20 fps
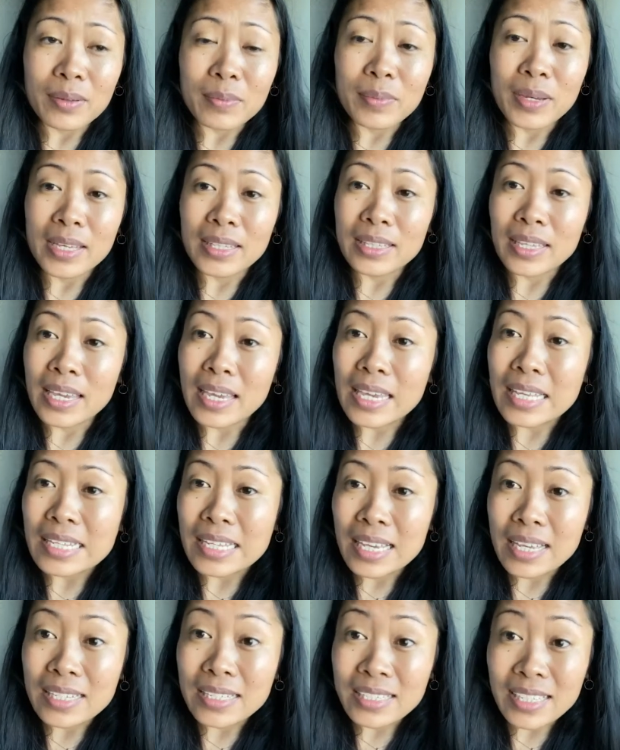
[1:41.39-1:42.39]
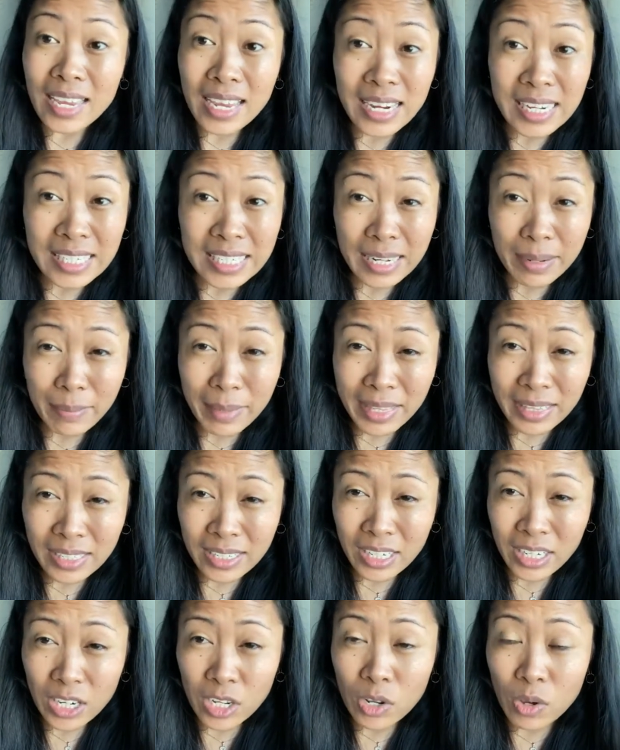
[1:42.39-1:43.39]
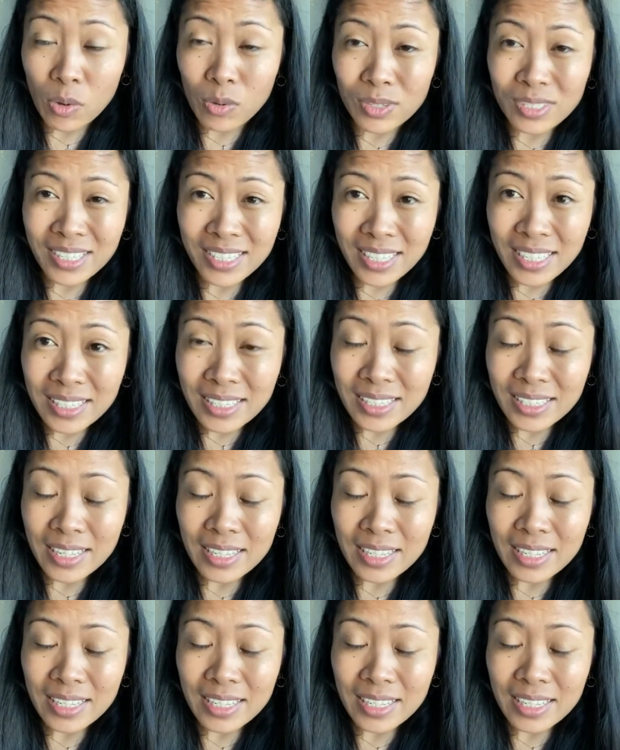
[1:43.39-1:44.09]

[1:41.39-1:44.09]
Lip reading: but it is endometriosis.